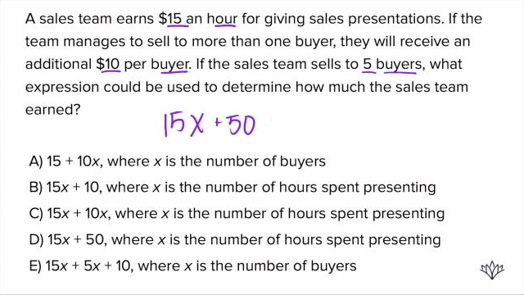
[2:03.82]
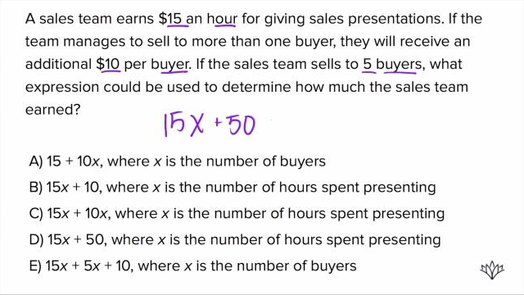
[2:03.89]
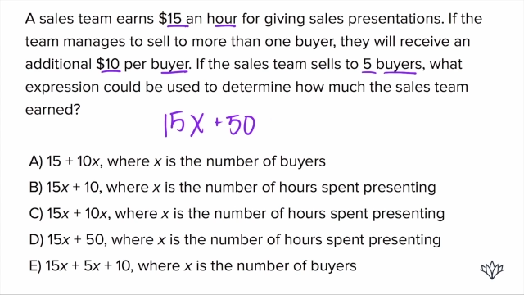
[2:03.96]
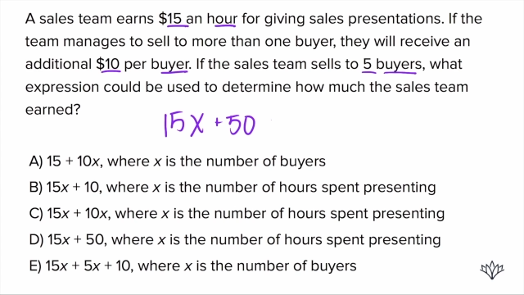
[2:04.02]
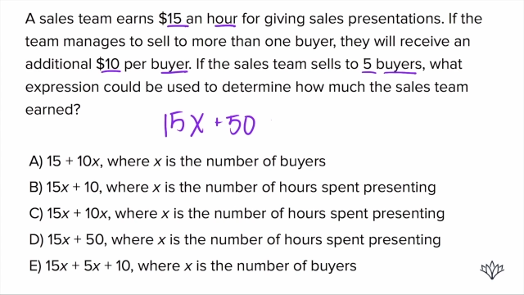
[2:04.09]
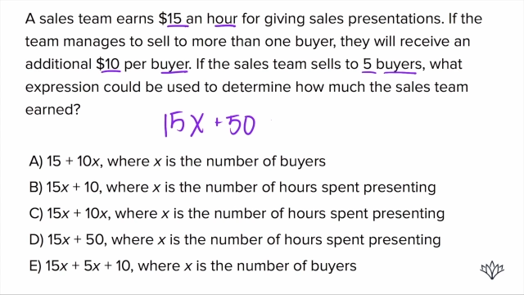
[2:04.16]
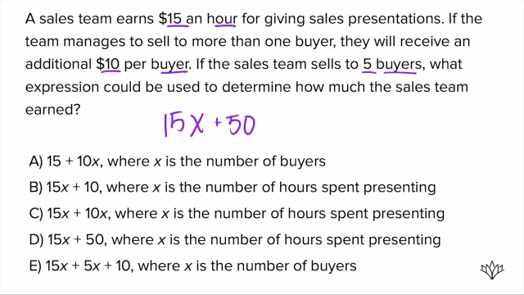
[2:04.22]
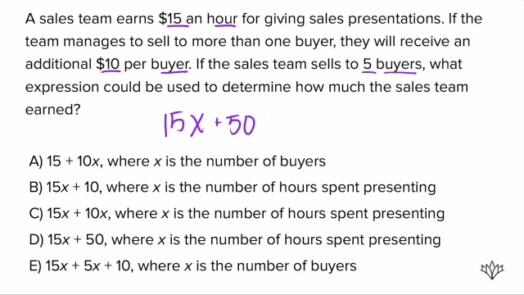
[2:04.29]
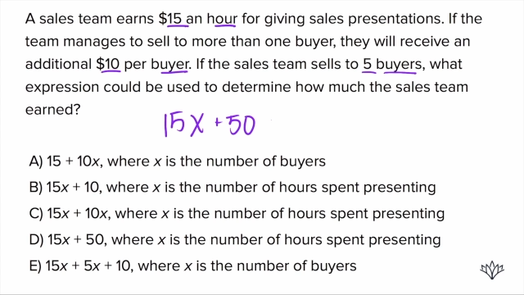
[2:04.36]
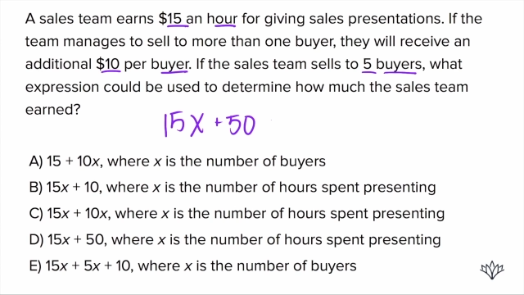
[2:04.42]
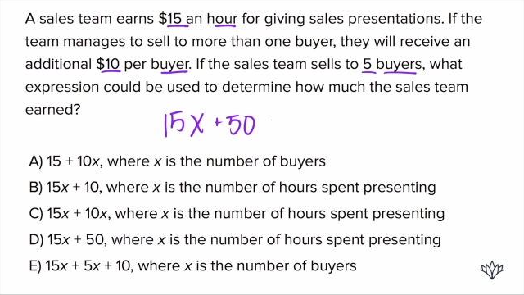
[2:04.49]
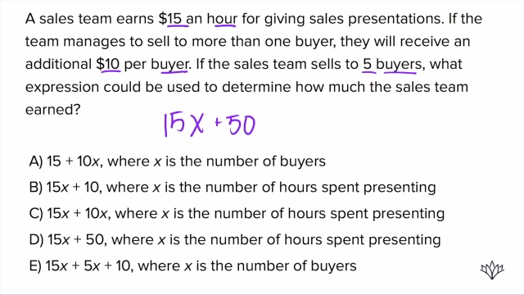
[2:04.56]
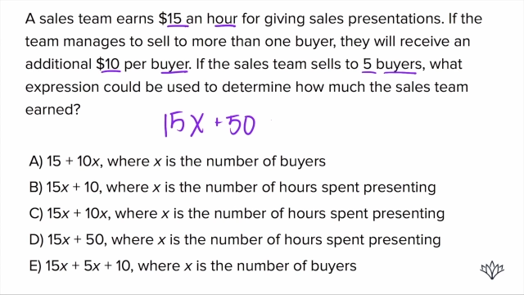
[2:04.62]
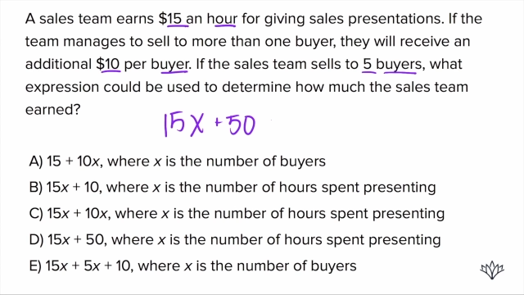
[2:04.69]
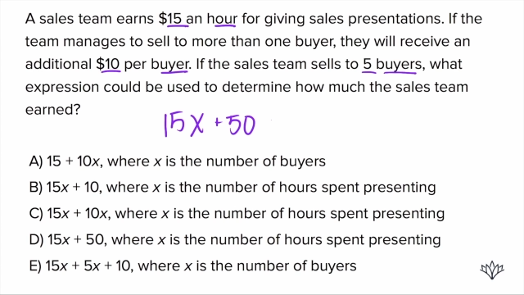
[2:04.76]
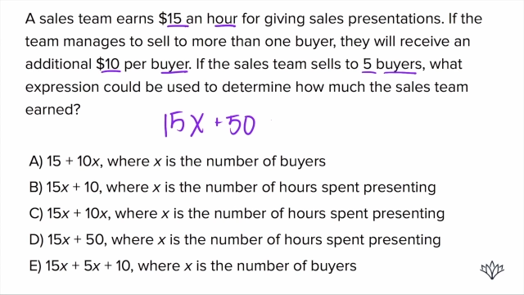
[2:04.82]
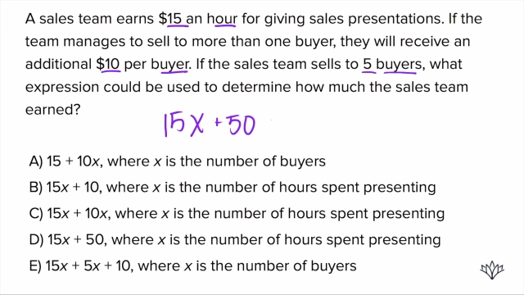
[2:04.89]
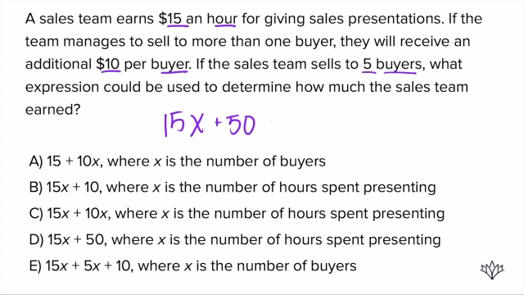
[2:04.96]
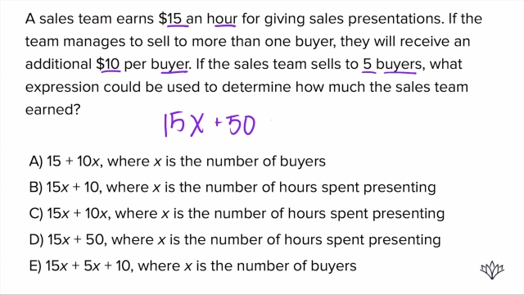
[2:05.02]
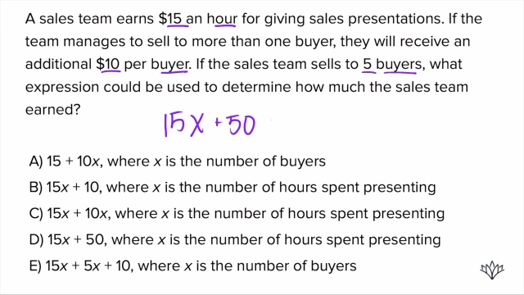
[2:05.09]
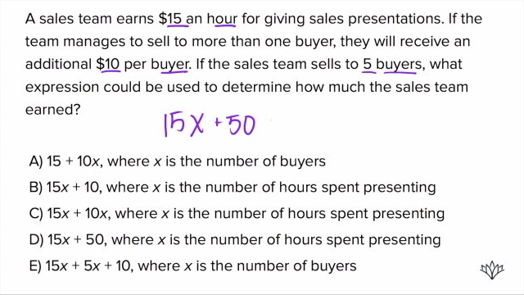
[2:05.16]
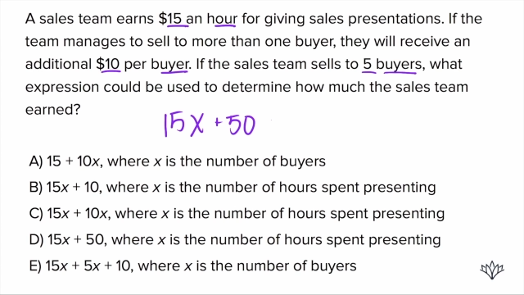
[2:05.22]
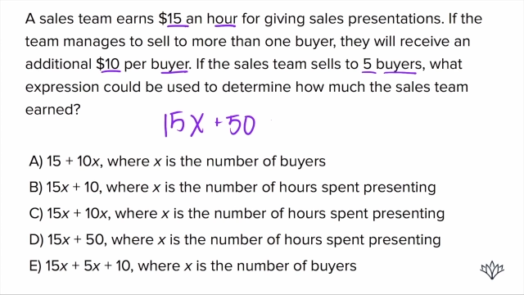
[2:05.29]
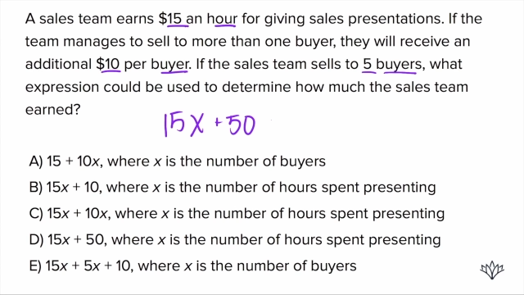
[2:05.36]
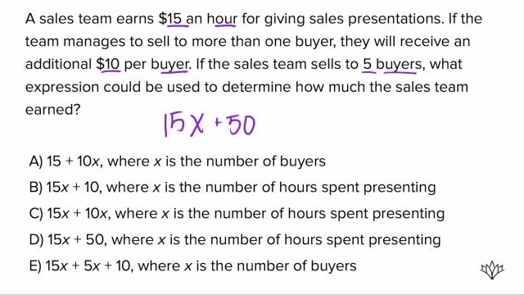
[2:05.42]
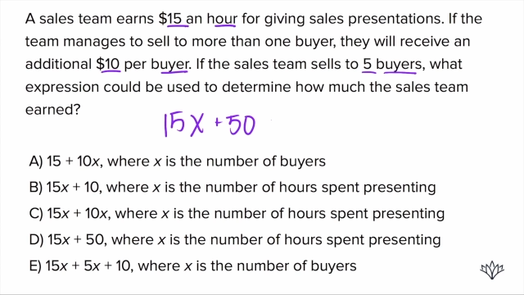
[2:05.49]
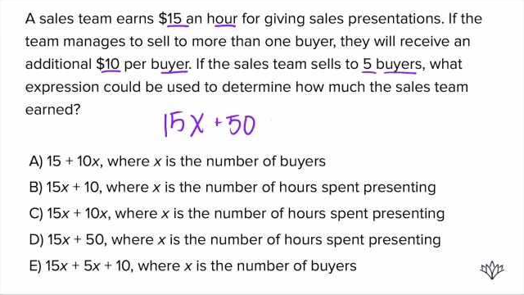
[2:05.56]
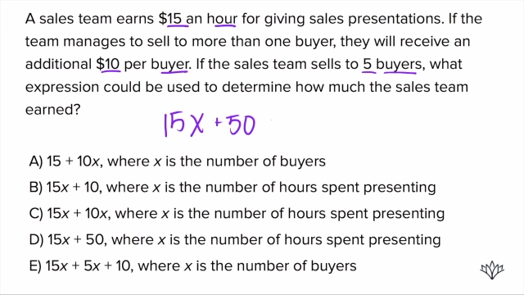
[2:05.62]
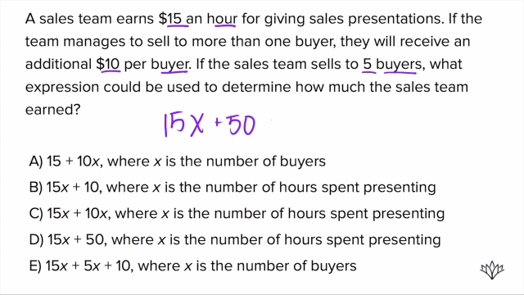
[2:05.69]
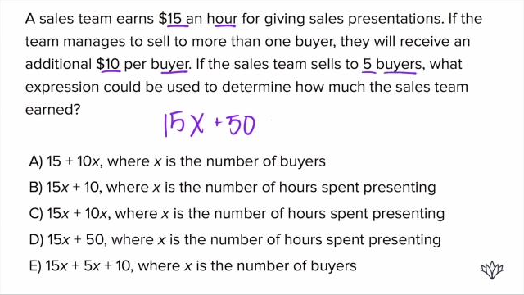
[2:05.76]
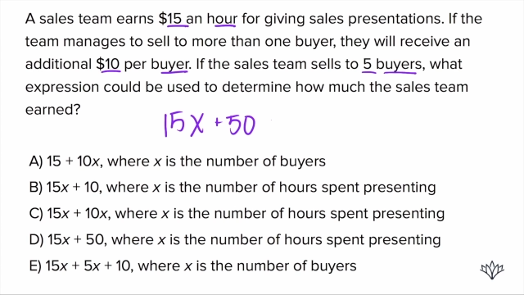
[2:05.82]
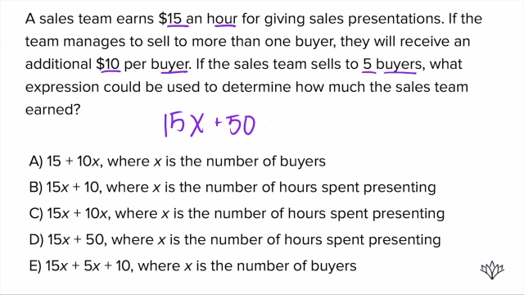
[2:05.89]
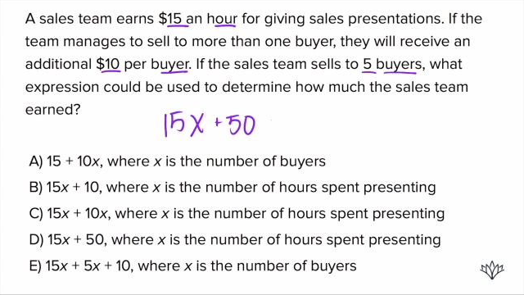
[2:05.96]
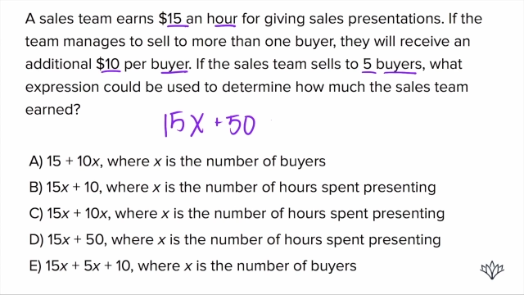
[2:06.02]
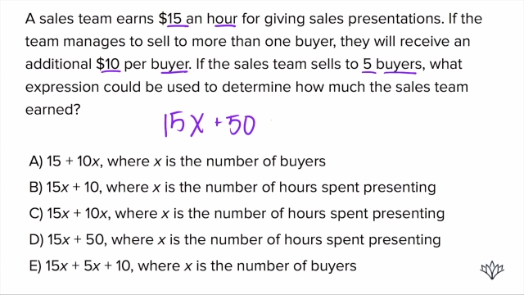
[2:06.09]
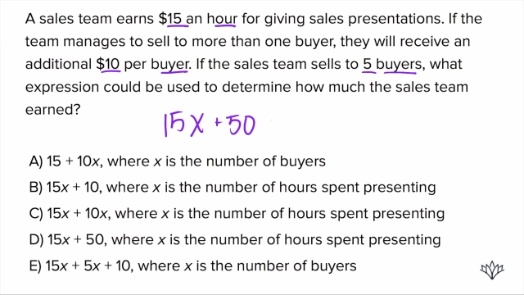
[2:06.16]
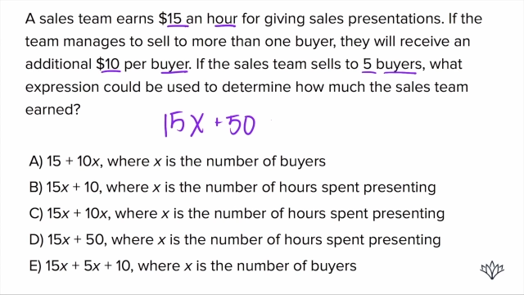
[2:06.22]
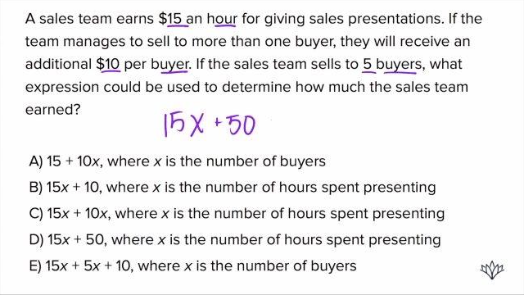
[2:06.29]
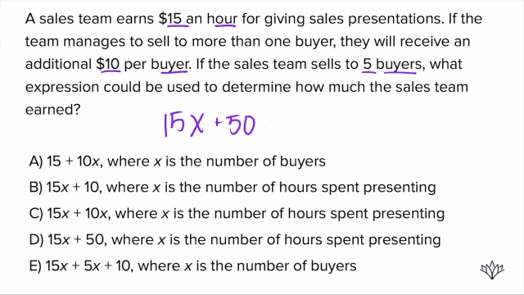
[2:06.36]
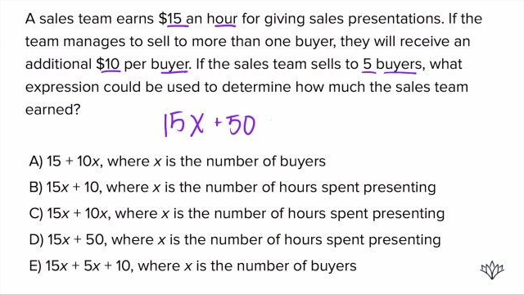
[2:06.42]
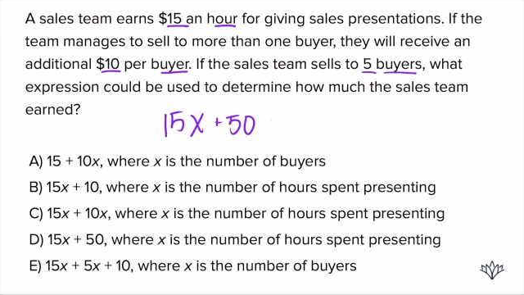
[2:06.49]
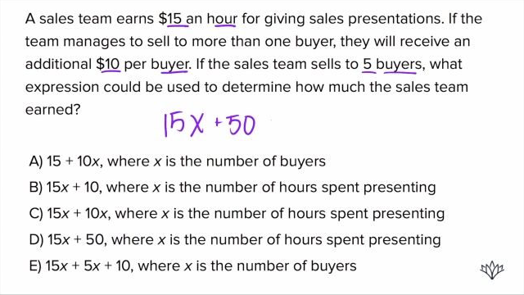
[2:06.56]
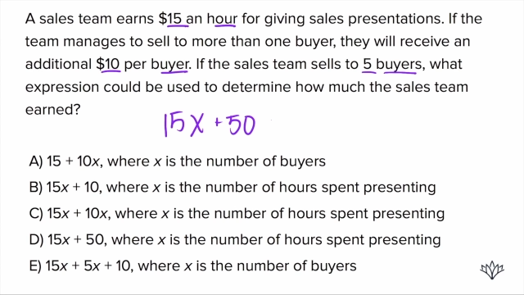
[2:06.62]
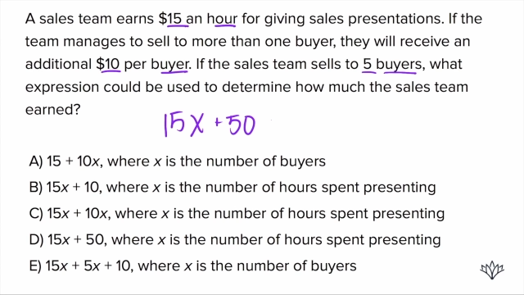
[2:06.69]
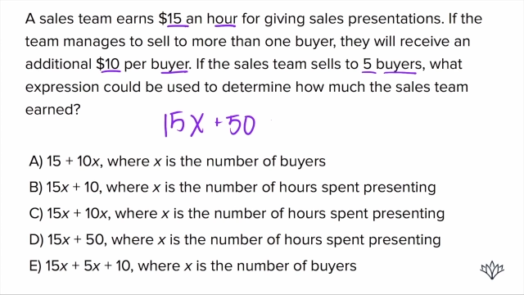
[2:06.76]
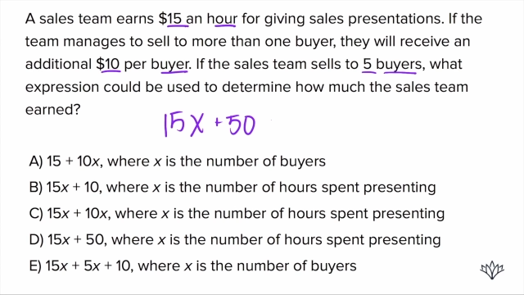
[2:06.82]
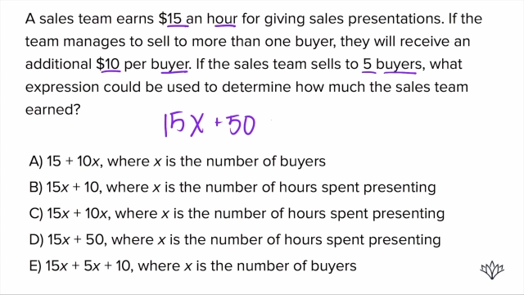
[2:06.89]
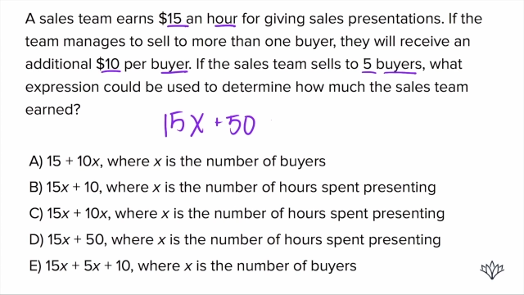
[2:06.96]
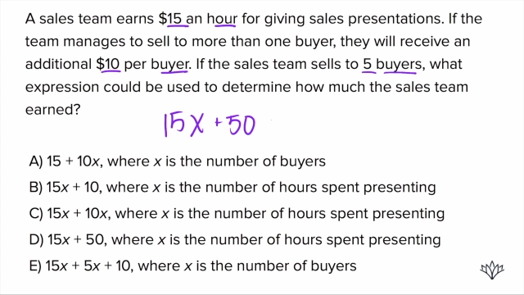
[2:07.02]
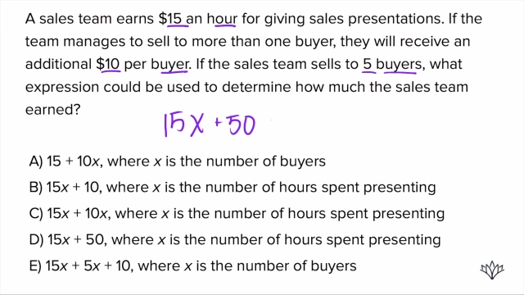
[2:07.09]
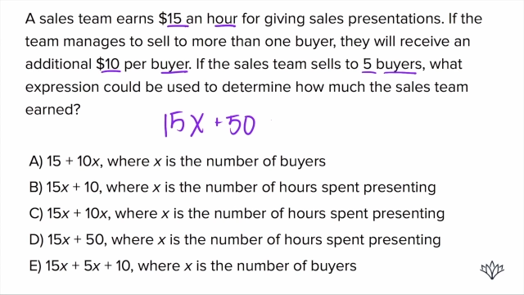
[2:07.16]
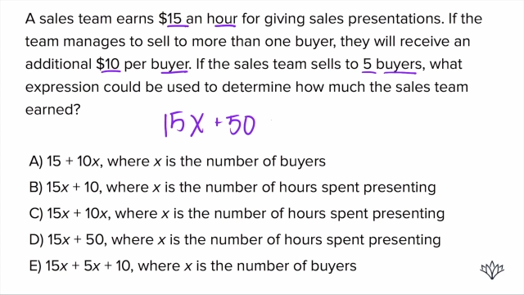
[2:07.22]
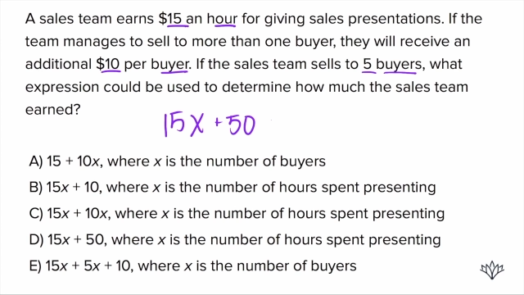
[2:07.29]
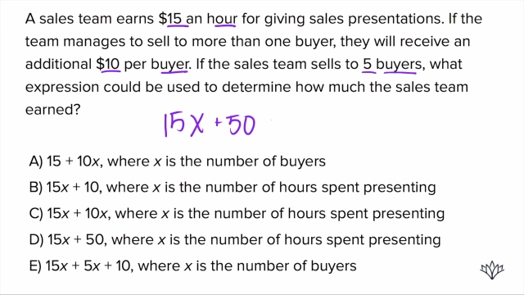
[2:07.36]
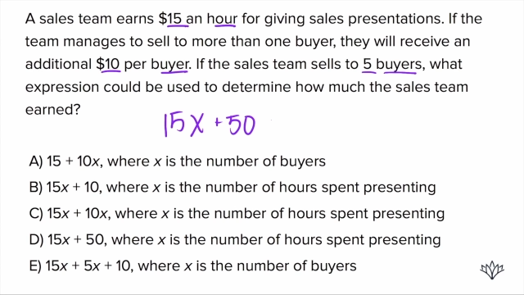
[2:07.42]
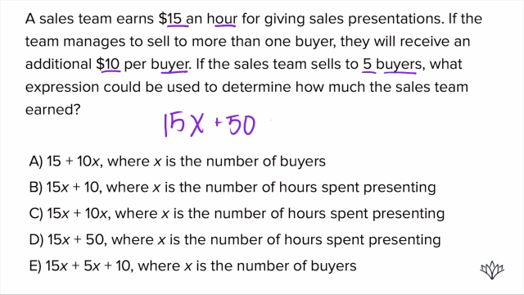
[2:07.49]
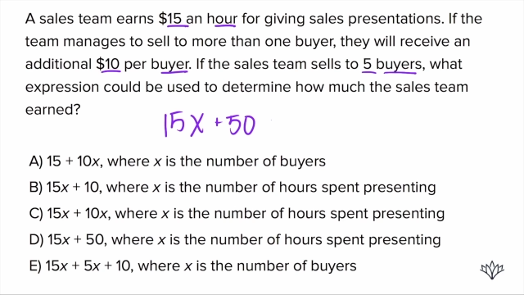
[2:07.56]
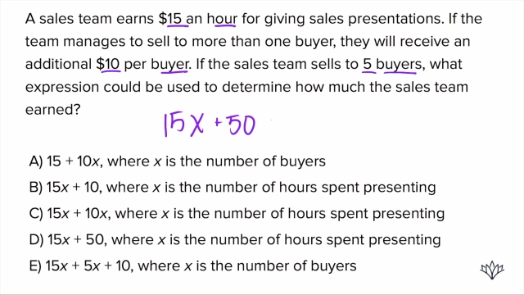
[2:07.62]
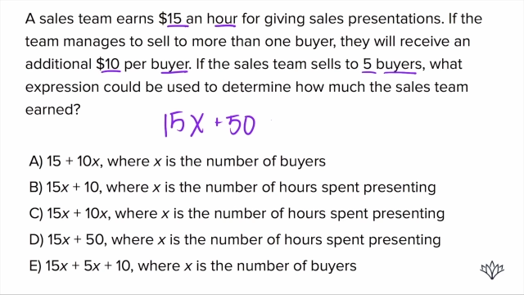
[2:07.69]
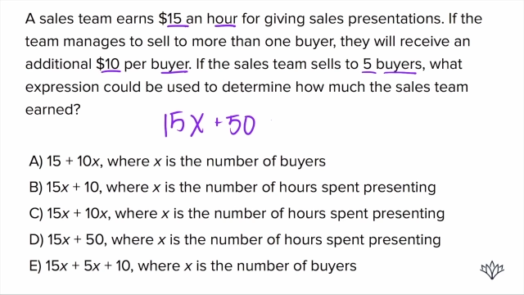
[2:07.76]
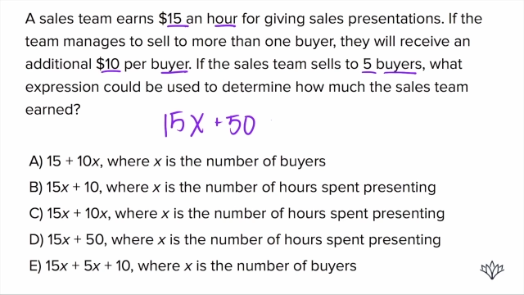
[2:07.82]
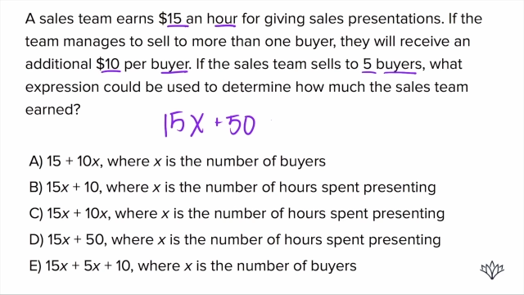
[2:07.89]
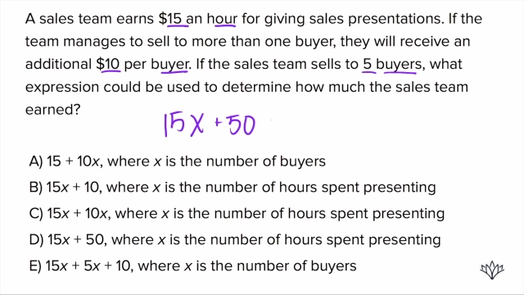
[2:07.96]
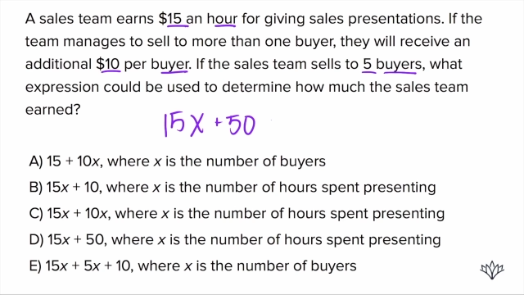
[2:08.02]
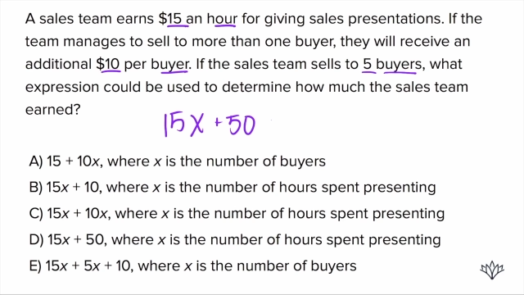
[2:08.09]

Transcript: [unreadable: no face in view]